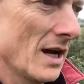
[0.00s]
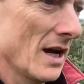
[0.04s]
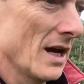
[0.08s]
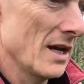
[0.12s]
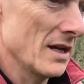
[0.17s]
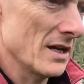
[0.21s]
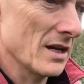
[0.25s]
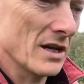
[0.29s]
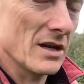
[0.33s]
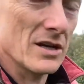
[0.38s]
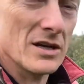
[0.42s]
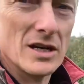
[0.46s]

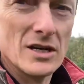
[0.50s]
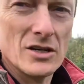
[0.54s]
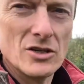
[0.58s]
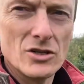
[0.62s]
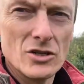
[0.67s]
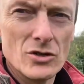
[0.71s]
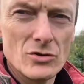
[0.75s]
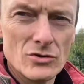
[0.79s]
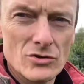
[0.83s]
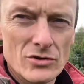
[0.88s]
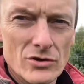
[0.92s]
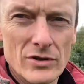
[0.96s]
you're going to need
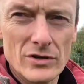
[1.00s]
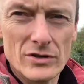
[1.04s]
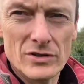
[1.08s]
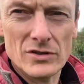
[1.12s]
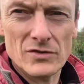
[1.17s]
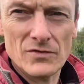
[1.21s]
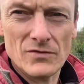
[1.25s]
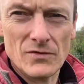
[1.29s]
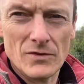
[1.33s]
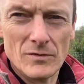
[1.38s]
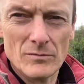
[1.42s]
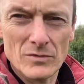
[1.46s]

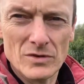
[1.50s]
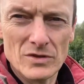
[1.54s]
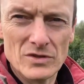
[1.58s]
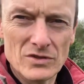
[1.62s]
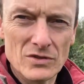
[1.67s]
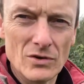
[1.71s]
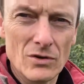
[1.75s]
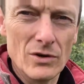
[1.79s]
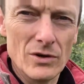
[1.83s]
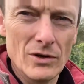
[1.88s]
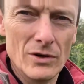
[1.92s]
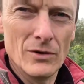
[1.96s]
nutrients from the
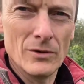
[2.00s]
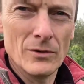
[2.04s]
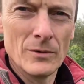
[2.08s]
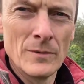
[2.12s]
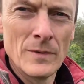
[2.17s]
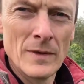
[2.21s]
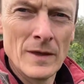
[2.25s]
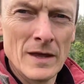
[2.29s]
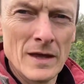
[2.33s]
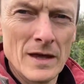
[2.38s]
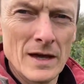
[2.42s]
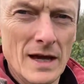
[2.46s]
soil,
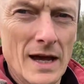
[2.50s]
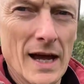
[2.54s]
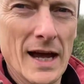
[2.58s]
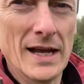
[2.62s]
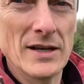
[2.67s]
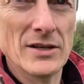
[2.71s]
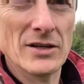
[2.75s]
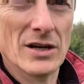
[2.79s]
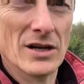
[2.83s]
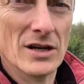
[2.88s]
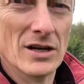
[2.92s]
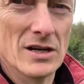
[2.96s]

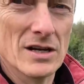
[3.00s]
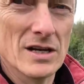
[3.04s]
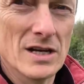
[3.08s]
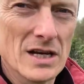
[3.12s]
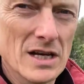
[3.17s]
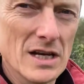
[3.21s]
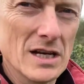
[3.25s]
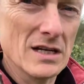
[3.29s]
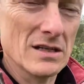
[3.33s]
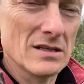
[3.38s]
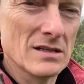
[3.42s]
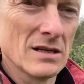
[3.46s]
and you're going to
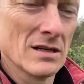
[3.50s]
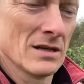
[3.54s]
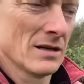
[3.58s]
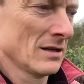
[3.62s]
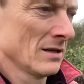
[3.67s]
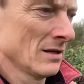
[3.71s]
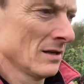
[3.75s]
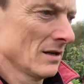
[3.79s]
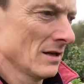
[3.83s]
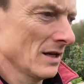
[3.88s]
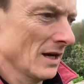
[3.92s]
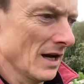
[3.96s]
need
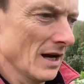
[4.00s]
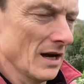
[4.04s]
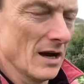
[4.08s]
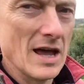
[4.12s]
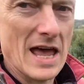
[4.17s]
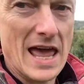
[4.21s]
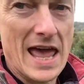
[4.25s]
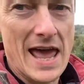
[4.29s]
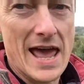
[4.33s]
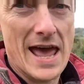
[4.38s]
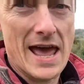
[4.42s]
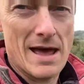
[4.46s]

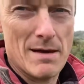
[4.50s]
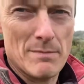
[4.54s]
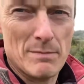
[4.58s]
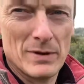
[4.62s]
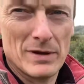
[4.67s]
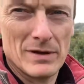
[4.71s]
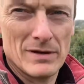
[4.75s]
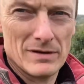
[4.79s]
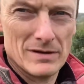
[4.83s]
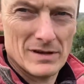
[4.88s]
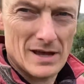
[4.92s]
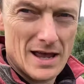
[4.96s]
air,
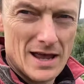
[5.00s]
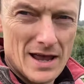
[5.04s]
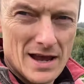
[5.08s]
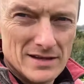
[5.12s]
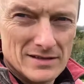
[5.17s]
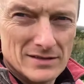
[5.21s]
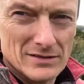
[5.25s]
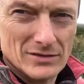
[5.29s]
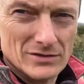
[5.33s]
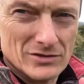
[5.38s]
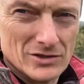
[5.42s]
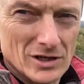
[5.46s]
but air
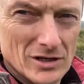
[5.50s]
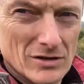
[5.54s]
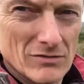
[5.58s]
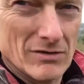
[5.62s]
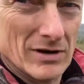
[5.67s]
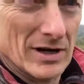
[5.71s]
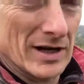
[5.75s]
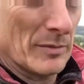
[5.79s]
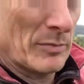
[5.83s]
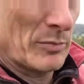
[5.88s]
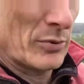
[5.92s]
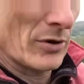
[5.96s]
is not
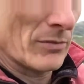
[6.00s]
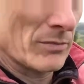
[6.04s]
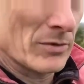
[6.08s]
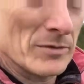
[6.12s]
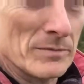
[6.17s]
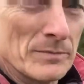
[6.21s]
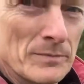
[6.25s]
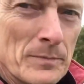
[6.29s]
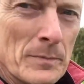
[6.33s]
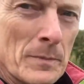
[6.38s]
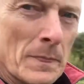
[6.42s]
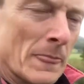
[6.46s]
generally a
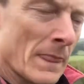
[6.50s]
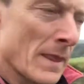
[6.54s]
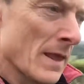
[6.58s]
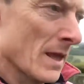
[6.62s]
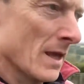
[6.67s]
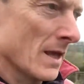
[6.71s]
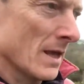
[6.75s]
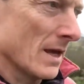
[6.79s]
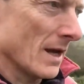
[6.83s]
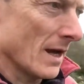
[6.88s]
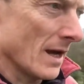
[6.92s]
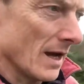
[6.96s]
problem.
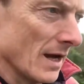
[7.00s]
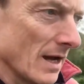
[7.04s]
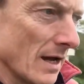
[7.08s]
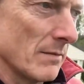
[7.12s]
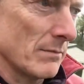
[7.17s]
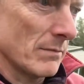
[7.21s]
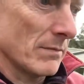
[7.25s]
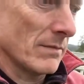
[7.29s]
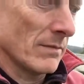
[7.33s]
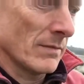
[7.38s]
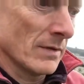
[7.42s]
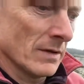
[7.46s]

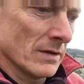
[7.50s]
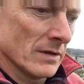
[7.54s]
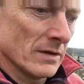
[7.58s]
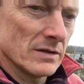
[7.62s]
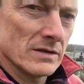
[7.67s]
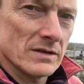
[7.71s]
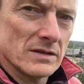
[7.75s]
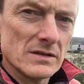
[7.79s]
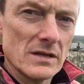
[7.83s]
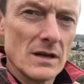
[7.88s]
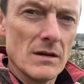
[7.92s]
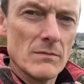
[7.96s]

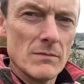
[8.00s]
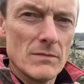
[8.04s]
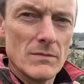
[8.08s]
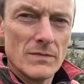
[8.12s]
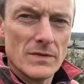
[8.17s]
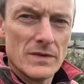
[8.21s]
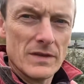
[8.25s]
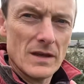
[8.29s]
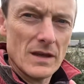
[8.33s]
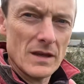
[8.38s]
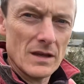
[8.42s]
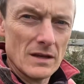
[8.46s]

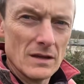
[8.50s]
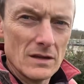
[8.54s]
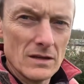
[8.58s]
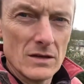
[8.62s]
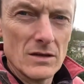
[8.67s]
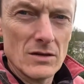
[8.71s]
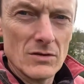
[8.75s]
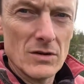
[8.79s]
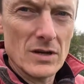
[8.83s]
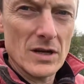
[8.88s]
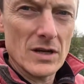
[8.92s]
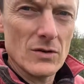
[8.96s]
Something
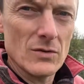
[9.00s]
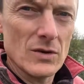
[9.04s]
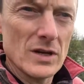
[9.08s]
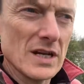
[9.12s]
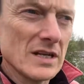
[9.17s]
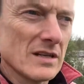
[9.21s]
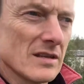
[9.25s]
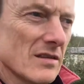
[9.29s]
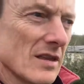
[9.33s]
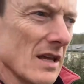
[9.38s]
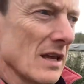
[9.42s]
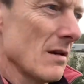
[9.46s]
you do
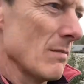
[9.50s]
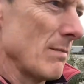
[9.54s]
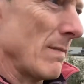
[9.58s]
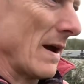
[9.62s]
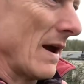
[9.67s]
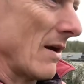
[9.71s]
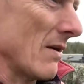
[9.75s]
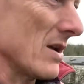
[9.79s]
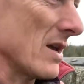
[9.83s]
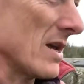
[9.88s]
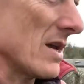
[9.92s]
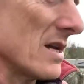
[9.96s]
need to think
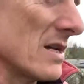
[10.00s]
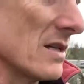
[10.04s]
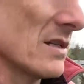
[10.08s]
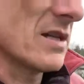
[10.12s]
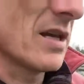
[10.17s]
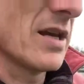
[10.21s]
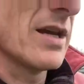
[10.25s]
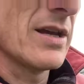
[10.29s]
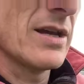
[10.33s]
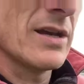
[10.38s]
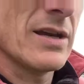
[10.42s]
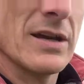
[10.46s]
about
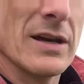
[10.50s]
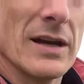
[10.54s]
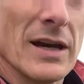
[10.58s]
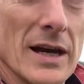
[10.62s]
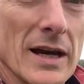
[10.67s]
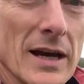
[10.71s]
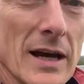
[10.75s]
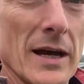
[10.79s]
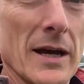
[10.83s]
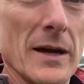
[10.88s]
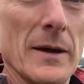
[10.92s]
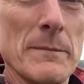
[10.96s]
is
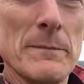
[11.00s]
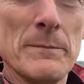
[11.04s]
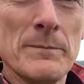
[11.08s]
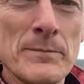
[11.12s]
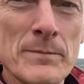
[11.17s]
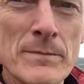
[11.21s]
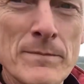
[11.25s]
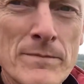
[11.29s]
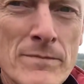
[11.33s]
how